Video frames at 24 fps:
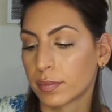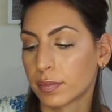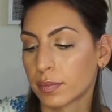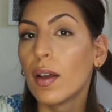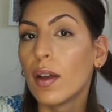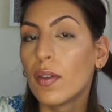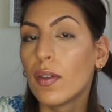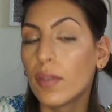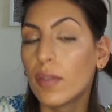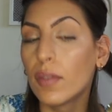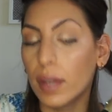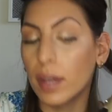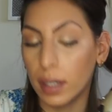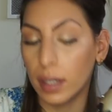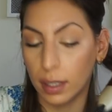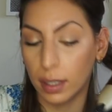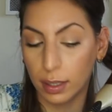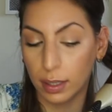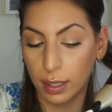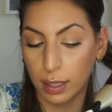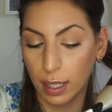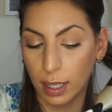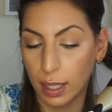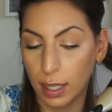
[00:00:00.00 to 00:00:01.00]
And then
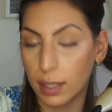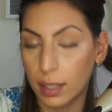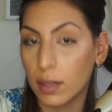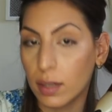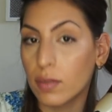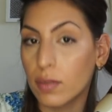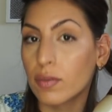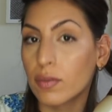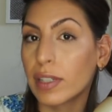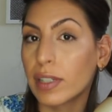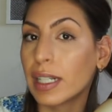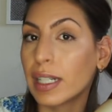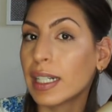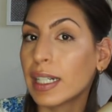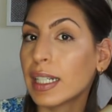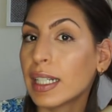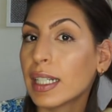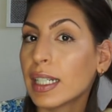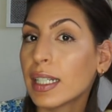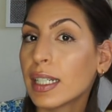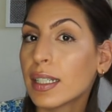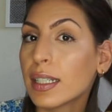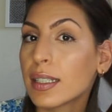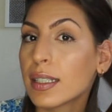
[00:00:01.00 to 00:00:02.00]
again
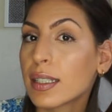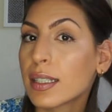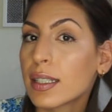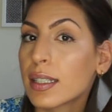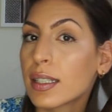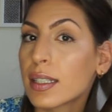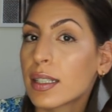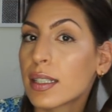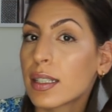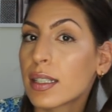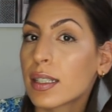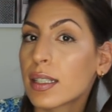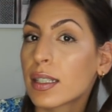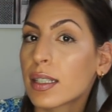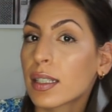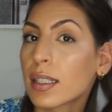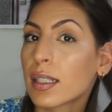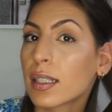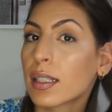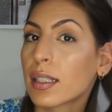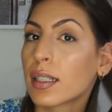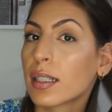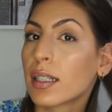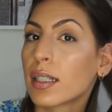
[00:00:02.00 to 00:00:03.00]
release
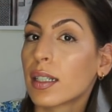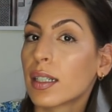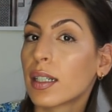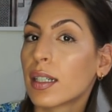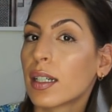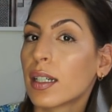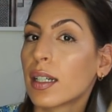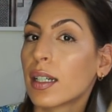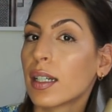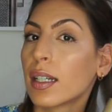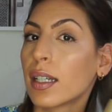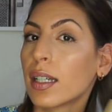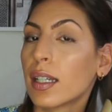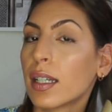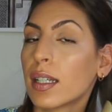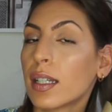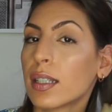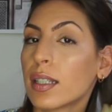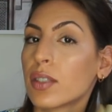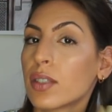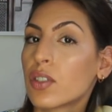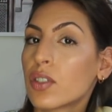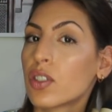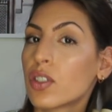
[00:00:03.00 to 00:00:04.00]

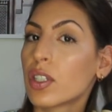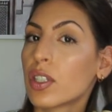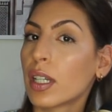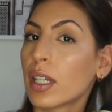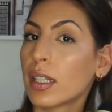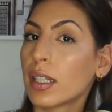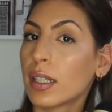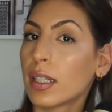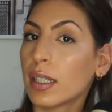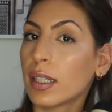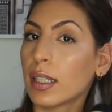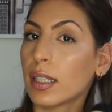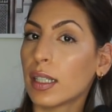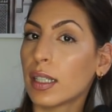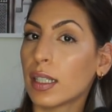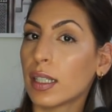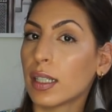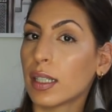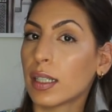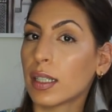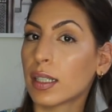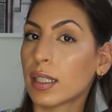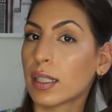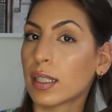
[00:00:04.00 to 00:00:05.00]
it
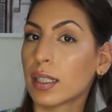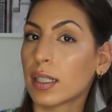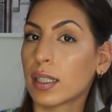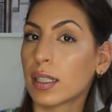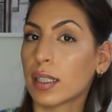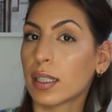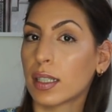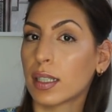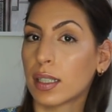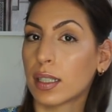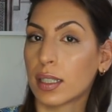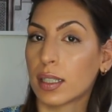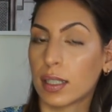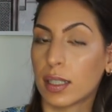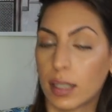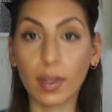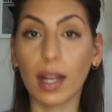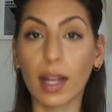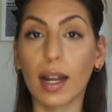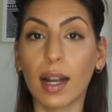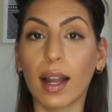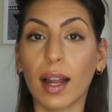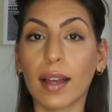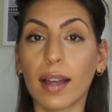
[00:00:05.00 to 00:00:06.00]
gently
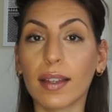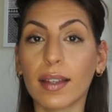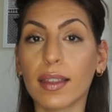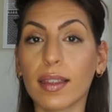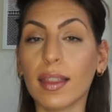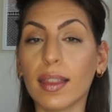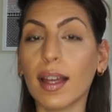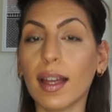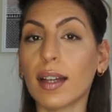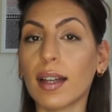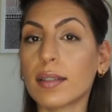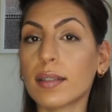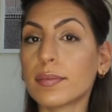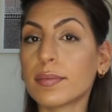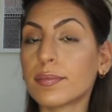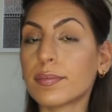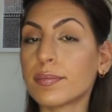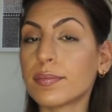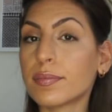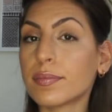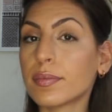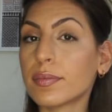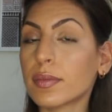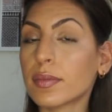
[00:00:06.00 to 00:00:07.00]
like that.
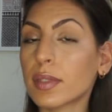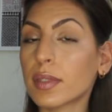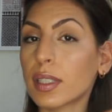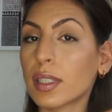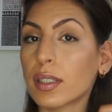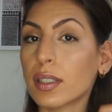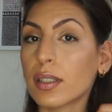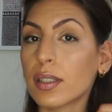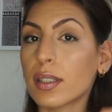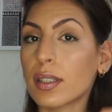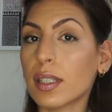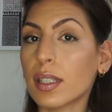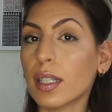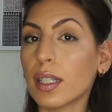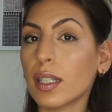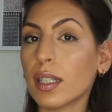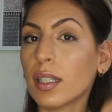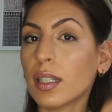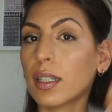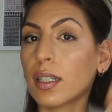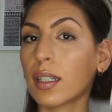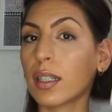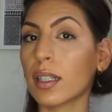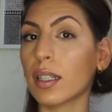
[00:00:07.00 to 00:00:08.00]
Can you
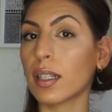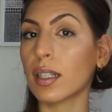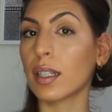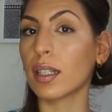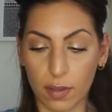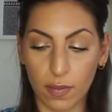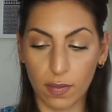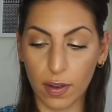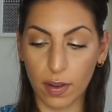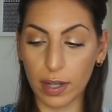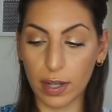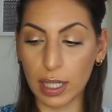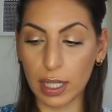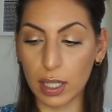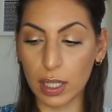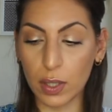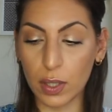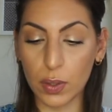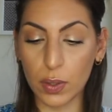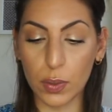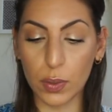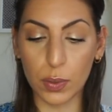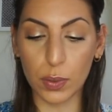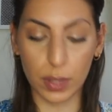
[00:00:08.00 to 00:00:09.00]
see? Very
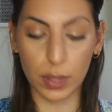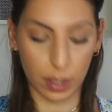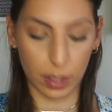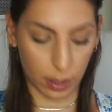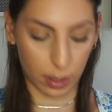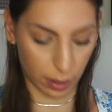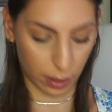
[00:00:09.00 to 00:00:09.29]
loose,